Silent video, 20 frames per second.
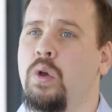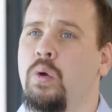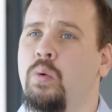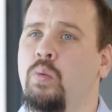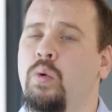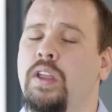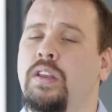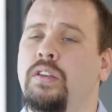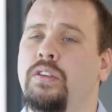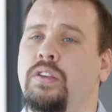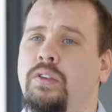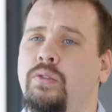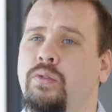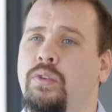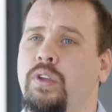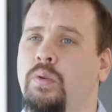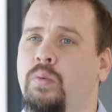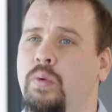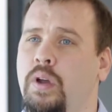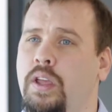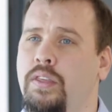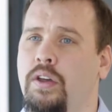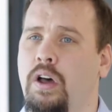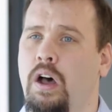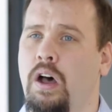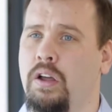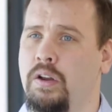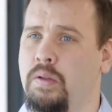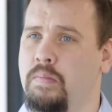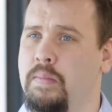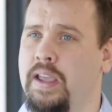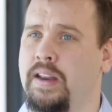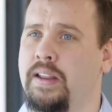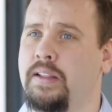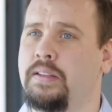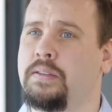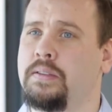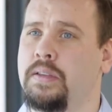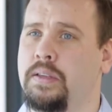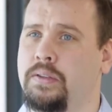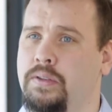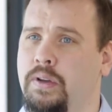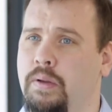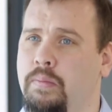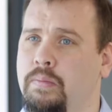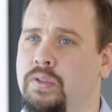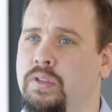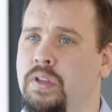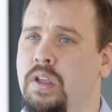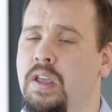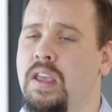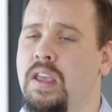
when dealing with automated systems.